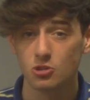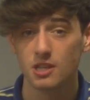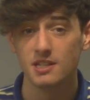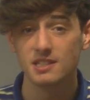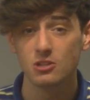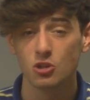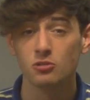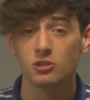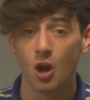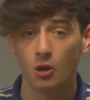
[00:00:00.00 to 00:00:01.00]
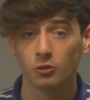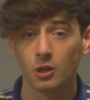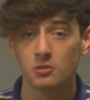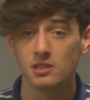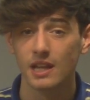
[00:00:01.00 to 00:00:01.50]
Studies teacher Dawn
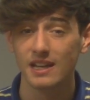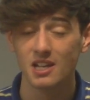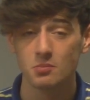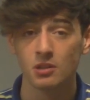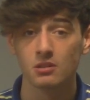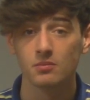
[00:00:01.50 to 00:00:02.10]
Crone's late husband.